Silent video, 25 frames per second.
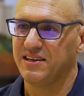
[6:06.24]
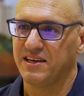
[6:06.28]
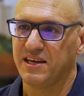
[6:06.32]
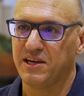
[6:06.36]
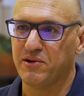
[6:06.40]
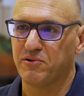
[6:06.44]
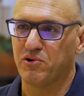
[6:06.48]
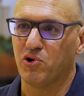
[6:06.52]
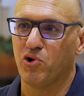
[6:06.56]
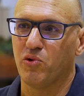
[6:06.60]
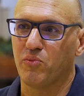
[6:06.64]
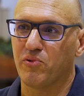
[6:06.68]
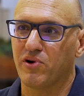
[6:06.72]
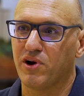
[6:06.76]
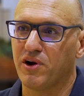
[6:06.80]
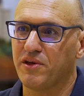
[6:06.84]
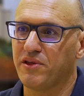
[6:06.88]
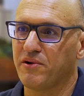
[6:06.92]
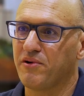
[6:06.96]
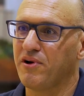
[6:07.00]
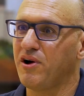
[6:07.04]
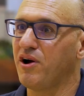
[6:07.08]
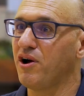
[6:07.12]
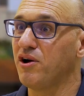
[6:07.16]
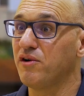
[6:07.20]
Here at Alpro,
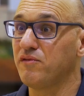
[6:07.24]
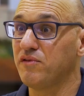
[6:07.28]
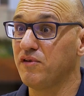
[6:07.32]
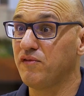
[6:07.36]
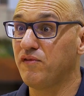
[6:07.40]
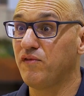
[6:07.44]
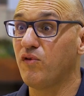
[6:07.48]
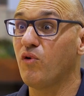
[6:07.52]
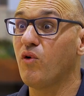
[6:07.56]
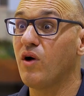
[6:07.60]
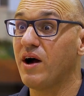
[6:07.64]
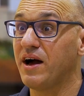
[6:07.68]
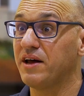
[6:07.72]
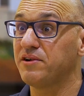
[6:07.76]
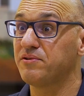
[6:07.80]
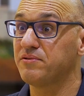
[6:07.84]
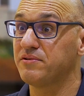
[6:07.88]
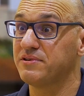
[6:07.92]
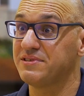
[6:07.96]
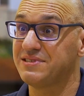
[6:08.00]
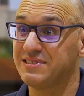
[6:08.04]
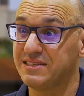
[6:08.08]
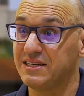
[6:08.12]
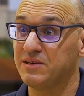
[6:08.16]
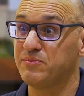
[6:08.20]
there are over
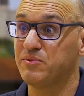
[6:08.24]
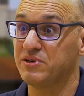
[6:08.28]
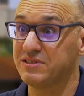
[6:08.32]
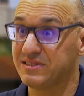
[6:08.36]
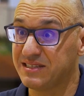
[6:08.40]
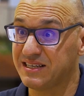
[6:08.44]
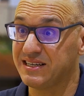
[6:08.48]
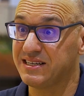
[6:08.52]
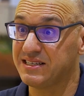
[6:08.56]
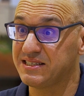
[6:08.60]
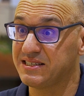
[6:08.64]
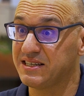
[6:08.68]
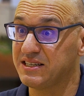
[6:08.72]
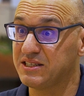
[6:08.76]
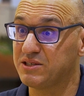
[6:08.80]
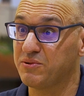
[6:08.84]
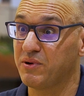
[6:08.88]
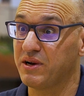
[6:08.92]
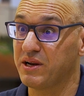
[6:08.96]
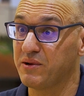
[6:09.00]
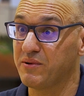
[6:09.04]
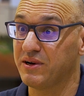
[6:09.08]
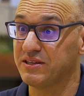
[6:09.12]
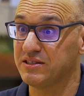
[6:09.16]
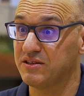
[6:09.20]
400 Zebra
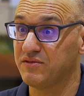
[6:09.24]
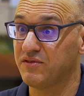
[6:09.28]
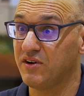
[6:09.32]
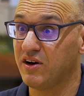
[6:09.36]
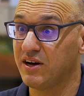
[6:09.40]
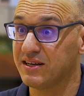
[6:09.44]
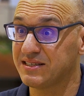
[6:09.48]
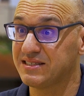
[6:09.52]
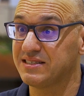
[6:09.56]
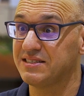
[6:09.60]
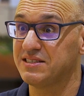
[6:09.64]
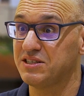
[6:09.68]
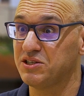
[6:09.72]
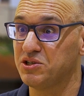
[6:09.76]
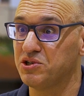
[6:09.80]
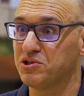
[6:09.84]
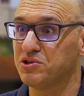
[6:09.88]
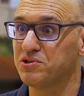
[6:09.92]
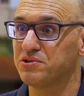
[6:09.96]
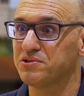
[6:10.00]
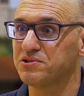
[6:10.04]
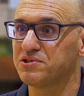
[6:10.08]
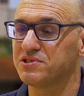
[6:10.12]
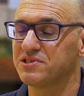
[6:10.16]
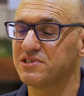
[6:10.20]
TC21 devices in
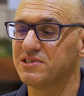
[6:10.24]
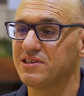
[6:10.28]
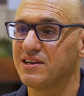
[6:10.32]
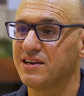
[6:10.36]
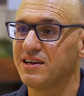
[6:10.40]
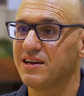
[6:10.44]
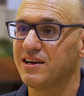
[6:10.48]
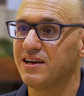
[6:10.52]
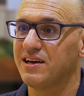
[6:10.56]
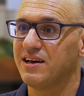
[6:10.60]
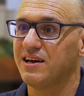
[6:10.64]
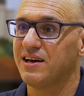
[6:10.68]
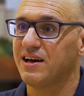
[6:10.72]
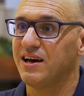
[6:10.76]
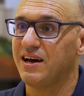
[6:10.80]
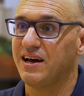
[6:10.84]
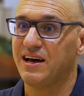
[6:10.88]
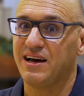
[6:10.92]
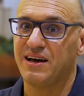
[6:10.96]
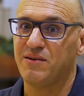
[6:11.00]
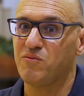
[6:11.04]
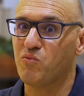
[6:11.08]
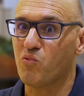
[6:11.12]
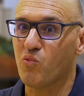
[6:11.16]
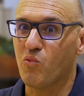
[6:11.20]
use.
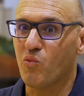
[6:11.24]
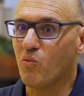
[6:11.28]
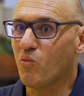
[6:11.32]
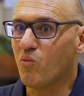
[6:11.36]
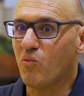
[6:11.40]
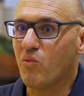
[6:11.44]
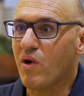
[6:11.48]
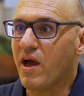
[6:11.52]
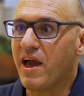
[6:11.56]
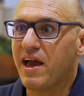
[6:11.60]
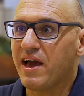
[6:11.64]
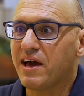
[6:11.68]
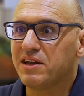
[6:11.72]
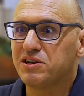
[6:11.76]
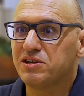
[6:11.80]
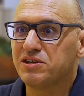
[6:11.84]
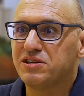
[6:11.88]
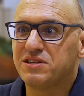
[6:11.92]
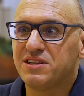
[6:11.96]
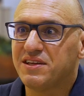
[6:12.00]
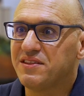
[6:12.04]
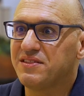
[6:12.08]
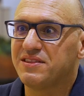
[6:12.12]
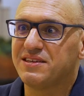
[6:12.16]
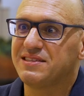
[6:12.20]
Uh, how
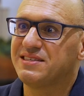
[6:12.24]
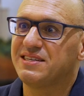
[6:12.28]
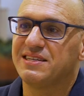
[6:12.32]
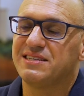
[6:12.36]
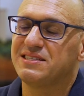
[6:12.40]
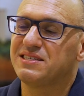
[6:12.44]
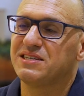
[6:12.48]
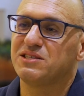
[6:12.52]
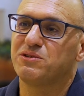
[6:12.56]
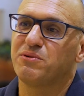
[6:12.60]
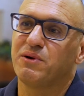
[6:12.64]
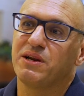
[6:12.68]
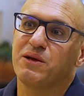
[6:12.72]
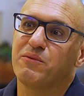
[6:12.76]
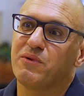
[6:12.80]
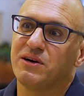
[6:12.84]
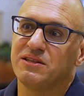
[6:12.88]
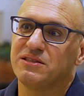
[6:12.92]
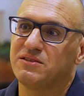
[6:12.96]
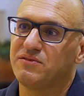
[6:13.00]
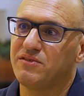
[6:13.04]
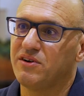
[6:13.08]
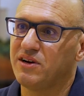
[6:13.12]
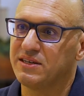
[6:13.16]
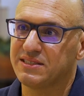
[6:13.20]
did the TC21
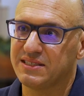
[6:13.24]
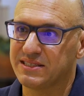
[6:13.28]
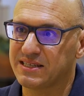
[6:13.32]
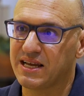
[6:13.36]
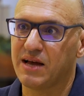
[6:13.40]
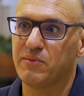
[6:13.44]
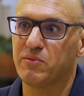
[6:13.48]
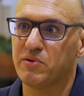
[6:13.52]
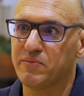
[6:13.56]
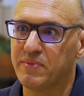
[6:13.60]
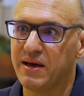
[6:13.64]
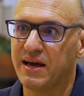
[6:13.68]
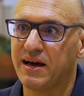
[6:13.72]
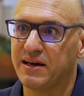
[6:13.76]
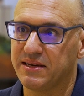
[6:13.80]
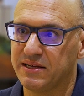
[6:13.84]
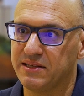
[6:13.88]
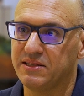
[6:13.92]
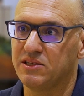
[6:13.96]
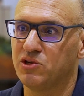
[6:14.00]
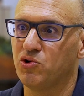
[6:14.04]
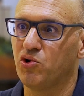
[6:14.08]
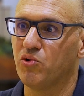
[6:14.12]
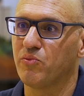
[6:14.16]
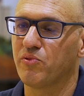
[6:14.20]
devices come about
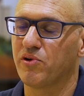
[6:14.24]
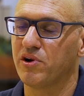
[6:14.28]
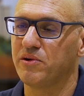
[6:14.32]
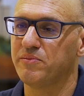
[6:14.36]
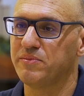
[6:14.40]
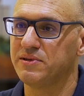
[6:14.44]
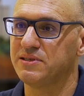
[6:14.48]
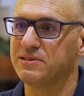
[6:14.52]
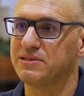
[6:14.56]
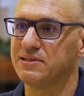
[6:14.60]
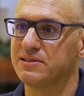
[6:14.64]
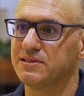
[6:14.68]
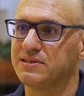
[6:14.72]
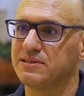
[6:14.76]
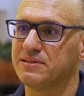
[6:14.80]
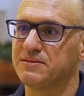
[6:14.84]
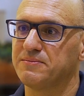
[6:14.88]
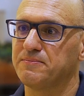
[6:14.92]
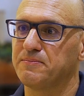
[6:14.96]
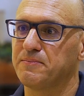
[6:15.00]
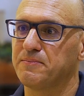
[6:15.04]
in the Alpro business?